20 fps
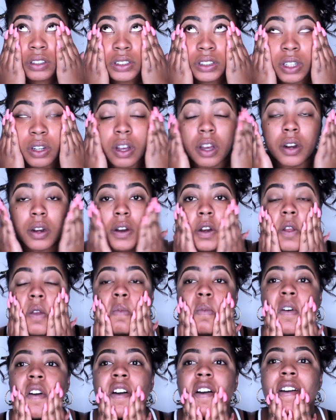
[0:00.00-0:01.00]
So
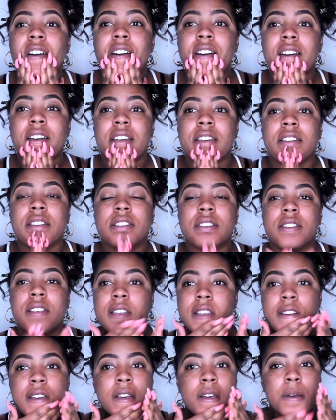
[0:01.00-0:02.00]
underneath my eyes,
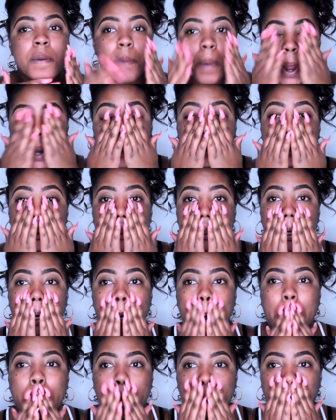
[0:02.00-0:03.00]
my
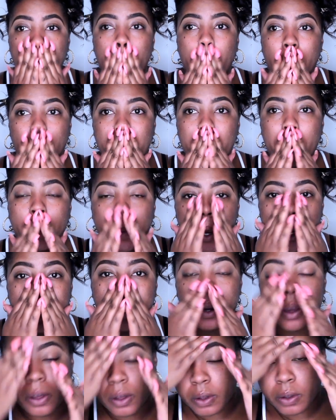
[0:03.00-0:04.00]
chin, around my
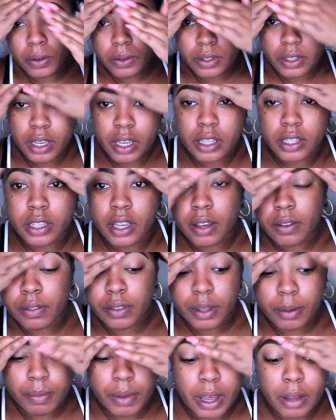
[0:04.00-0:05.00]
nose, and
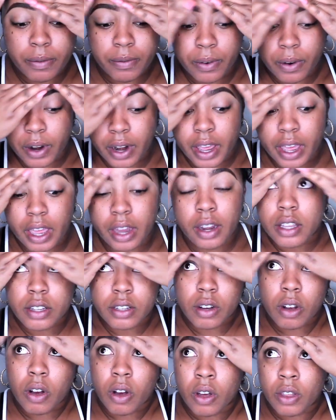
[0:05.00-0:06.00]
definitely my forehead.
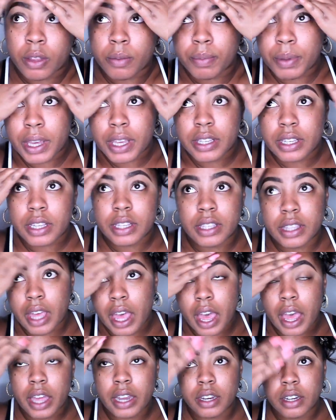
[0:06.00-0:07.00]
These are all the places
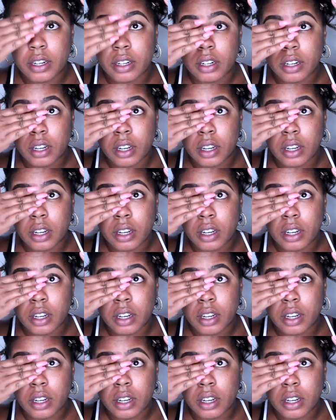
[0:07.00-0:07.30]
that